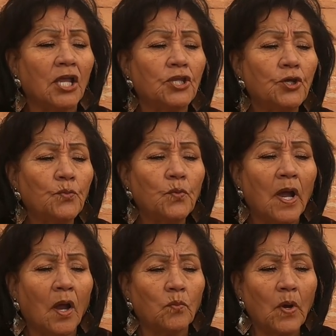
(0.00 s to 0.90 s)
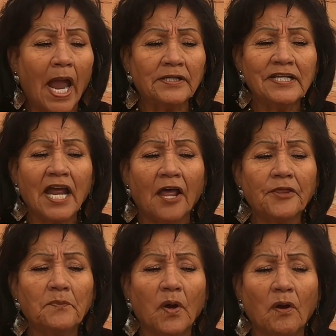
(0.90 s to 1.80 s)
you rounded
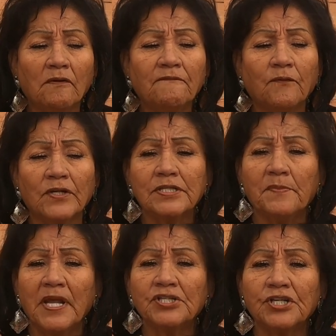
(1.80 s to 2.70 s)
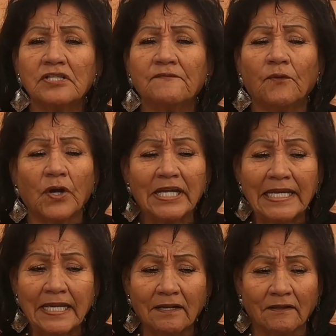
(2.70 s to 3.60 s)
out the bone for dimensions for a
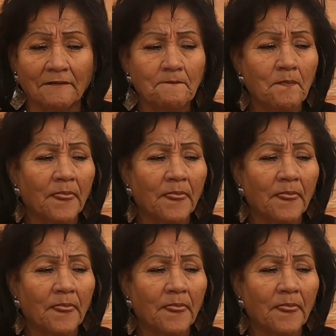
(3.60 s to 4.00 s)
needle.